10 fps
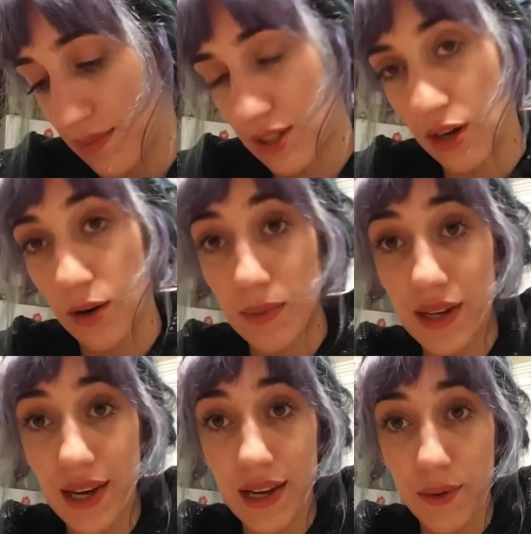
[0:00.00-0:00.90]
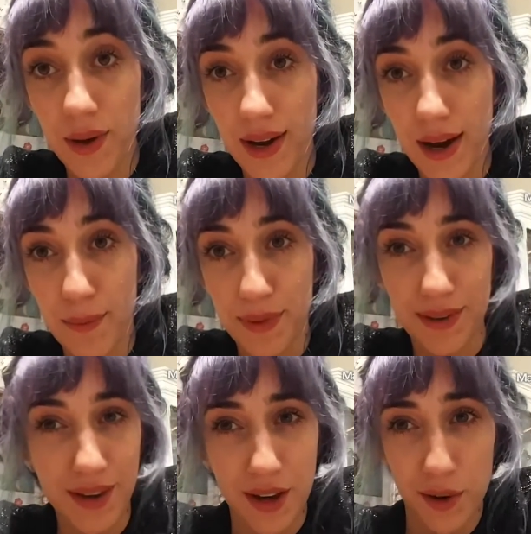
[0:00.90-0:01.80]
So me and Hannah went up,
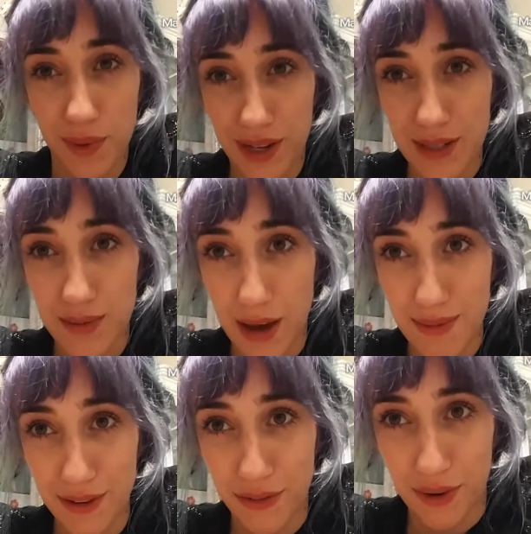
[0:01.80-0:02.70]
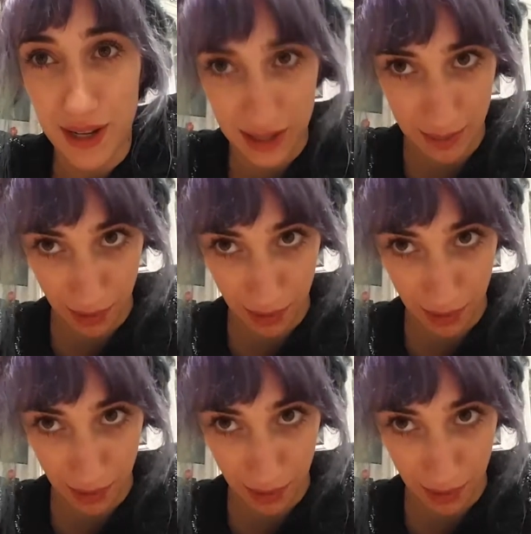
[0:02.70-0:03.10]
and we got some time in the forest.